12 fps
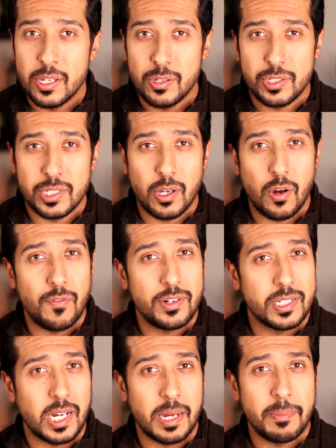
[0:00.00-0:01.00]
You see, over
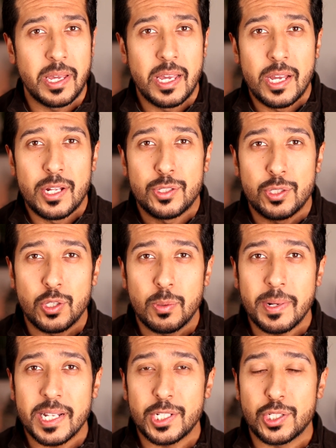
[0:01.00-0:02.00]
time,
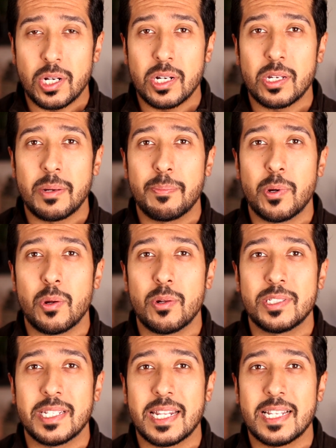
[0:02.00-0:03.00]
too many junk
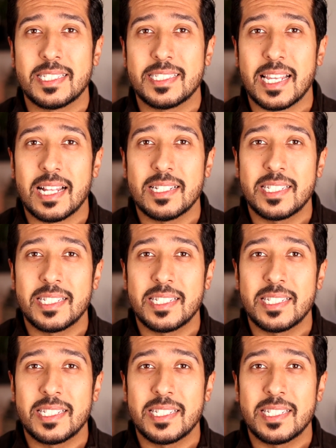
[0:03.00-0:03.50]
components in a cell